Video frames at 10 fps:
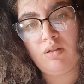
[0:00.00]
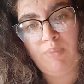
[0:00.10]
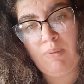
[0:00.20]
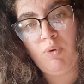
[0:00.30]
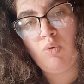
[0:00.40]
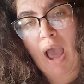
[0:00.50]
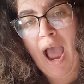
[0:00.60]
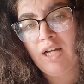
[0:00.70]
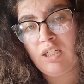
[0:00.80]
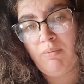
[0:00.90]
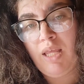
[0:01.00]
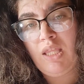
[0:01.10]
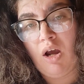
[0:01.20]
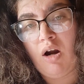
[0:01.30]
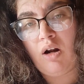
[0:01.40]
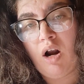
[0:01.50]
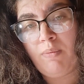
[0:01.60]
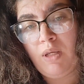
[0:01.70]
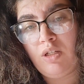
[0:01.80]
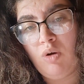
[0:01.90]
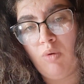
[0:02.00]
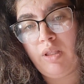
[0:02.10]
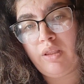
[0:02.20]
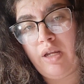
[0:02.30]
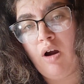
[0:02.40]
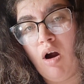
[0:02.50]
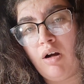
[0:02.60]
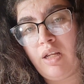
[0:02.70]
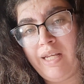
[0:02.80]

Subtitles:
people who actually made the art are being told that their art